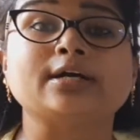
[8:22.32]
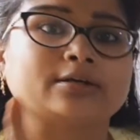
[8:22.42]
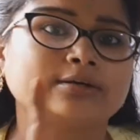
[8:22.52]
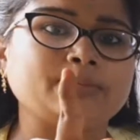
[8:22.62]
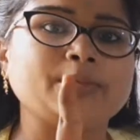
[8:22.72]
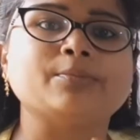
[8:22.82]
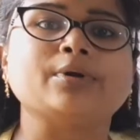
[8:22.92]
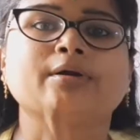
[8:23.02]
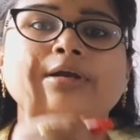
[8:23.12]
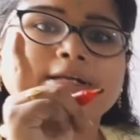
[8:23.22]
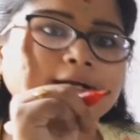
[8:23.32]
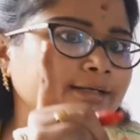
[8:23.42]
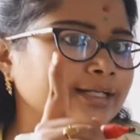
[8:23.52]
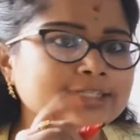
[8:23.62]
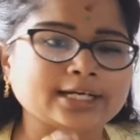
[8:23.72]
Remember, it
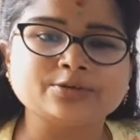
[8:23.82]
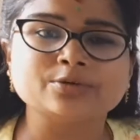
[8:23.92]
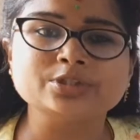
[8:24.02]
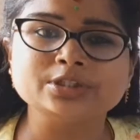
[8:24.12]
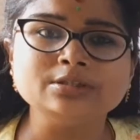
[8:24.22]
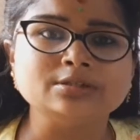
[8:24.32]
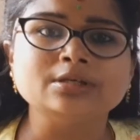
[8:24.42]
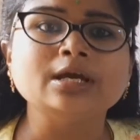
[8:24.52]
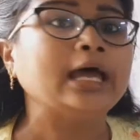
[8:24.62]
contains hydrogen,